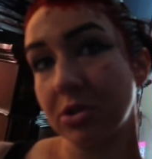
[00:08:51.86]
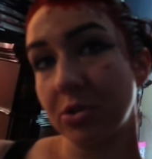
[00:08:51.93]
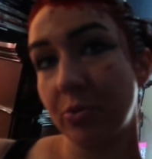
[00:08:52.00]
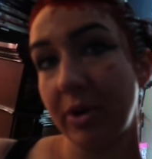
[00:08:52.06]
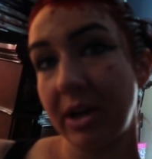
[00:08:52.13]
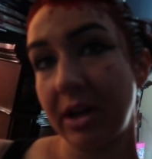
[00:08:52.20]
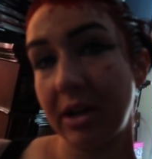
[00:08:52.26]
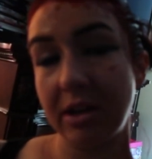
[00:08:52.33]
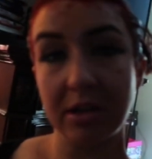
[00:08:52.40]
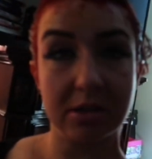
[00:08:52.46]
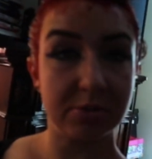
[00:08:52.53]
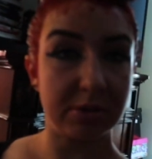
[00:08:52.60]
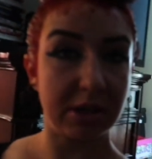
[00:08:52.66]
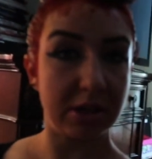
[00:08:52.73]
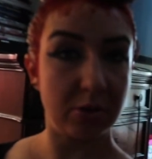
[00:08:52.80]
to wait,
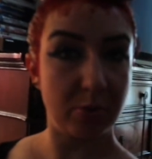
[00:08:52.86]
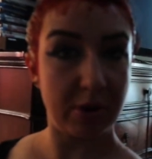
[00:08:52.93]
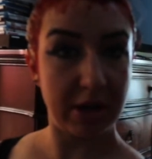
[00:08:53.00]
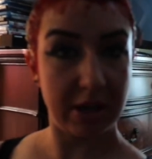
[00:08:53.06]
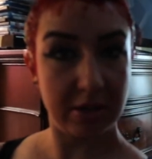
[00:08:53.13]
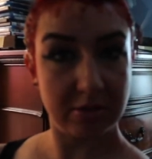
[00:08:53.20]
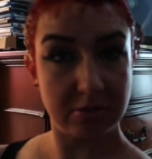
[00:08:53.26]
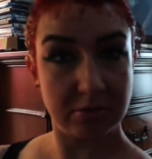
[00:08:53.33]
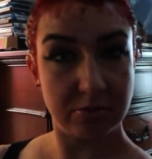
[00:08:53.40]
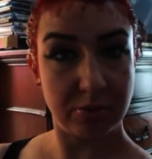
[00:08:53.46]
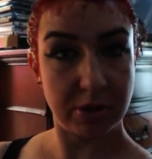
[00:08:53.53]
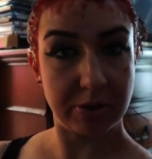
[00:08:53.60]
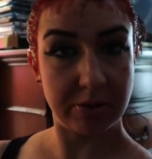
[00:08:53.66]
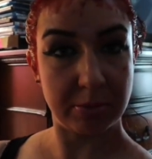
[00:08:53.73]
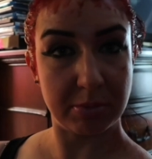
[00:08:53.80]
because we gotta wait
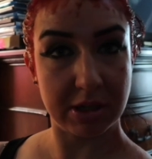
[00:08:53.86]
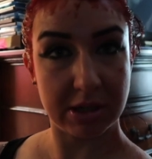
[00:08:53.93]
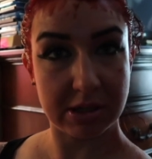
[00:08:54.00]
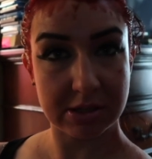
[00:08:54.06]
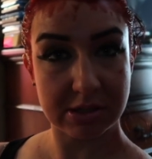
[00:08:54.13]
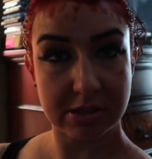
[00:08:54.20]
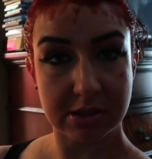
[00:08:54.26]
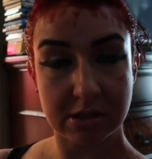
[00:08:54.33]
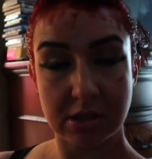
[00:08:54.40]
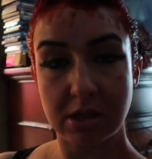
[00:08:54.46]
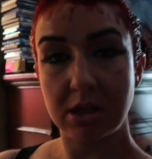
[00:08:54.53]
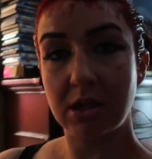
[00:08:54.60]
45 minutes.